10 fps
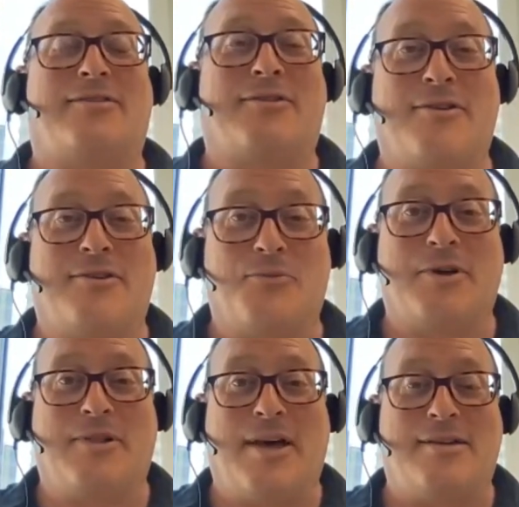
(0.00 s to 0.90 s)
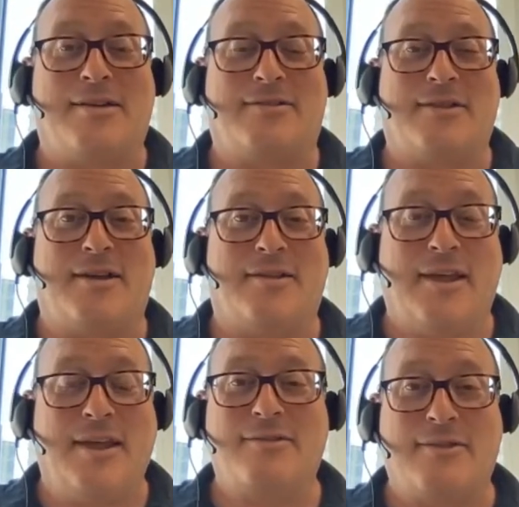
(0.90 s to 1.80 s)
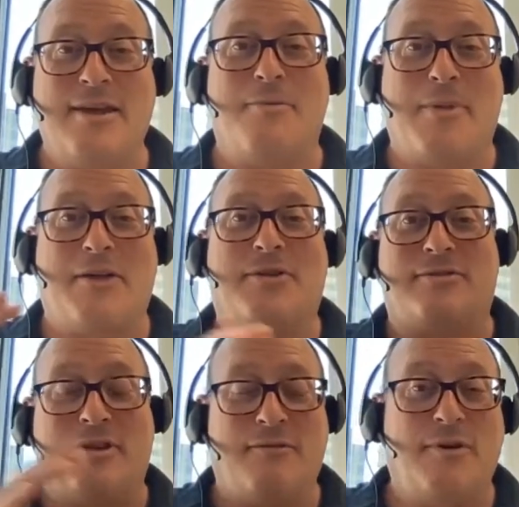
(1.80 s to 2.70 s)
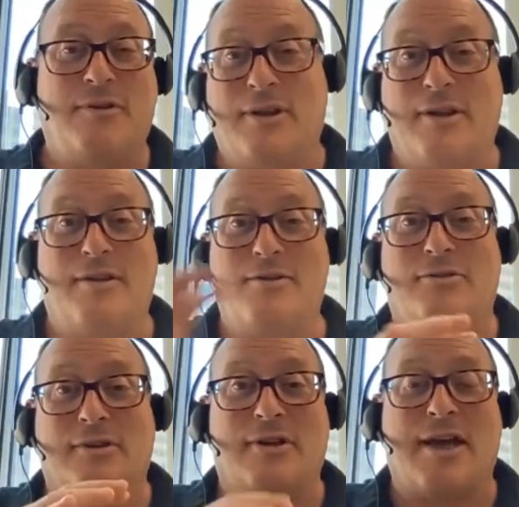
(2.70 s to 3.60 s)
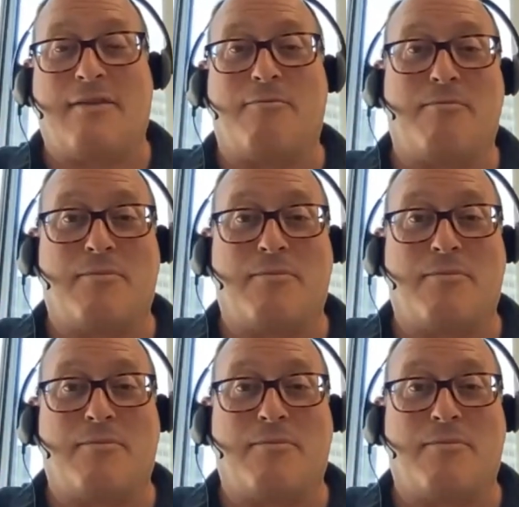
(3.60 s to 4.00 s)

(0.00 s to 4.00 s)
start to realize that let's think about this differently, and using kind of